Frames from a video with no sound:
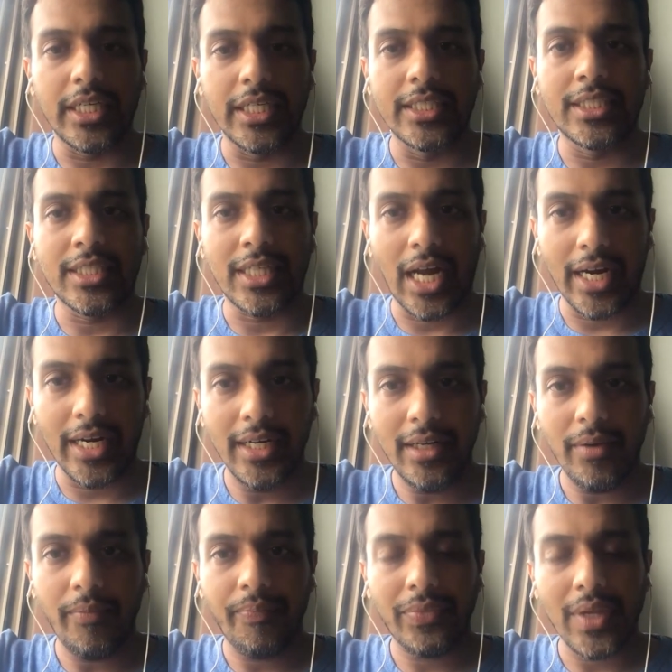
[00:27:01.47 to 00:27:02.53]
is tight,
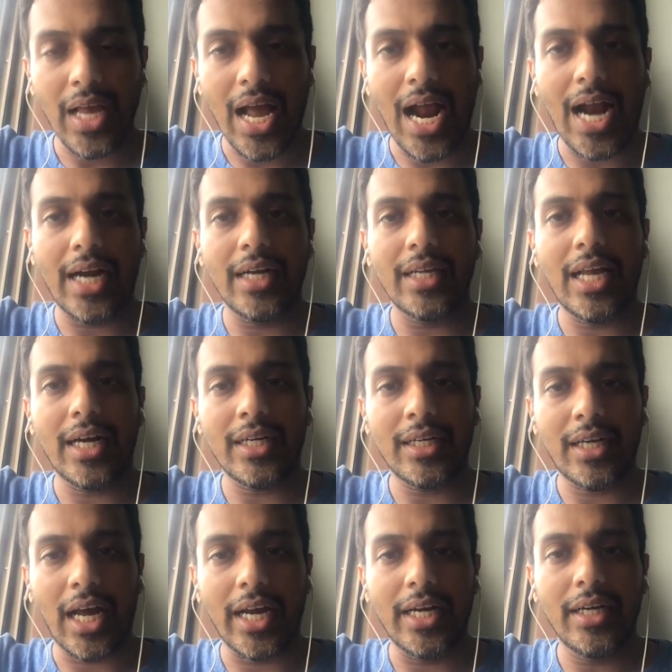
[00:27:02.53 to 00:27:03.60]
and that
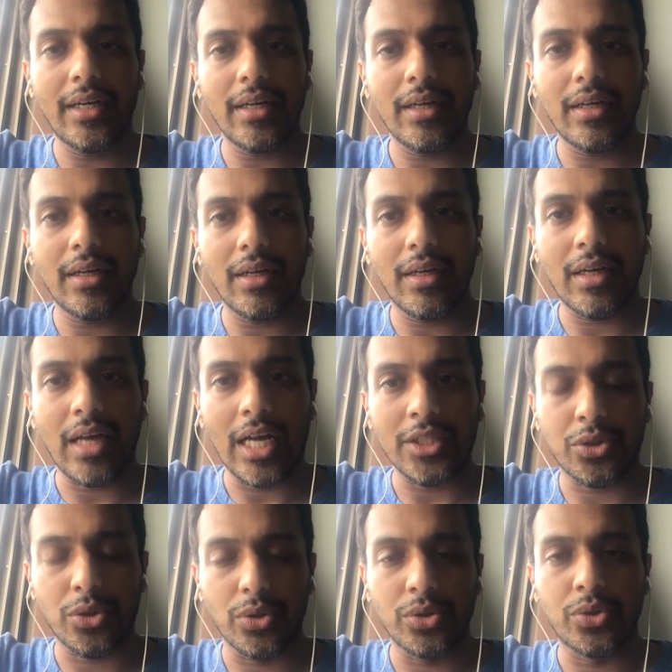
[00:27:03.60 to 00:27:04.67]
tight
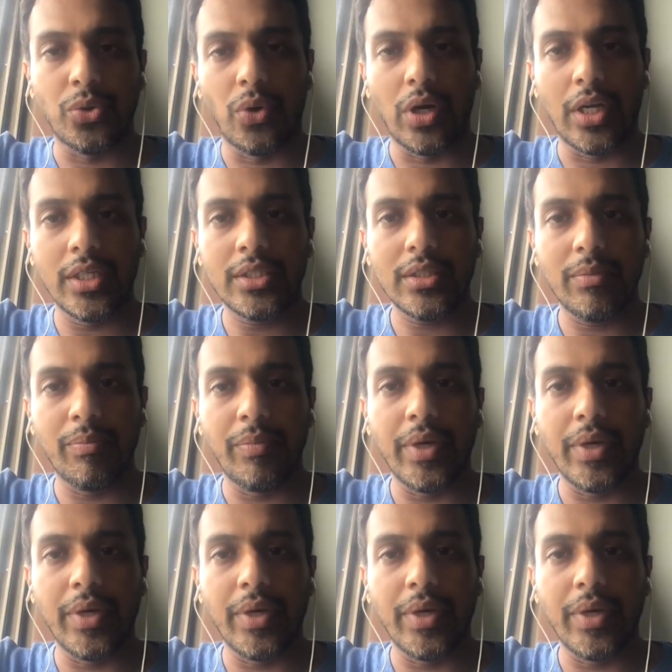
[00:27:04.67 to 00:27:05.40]
gastrosoleus,